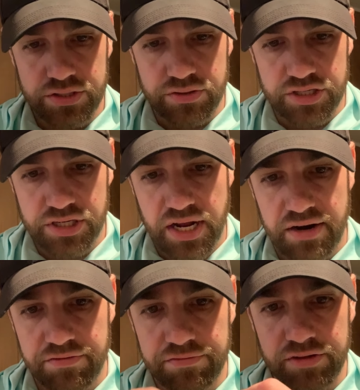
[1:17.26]
So just kind of
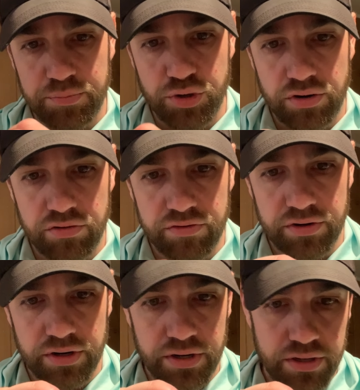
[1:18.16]
flip it
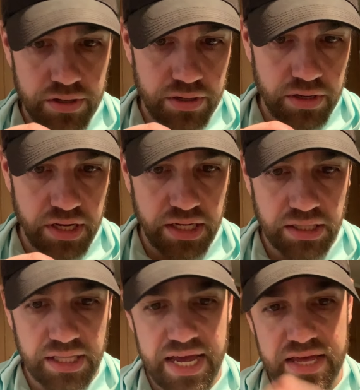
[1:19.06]
over and
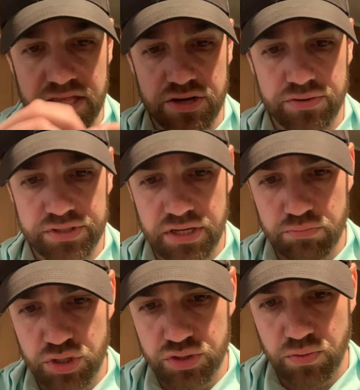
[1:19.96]
lay those in
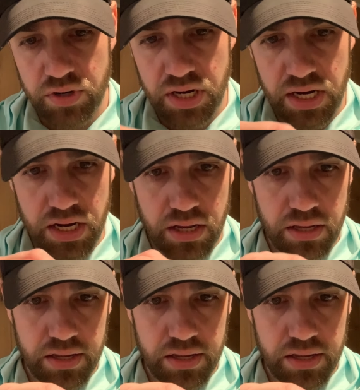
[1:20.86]
between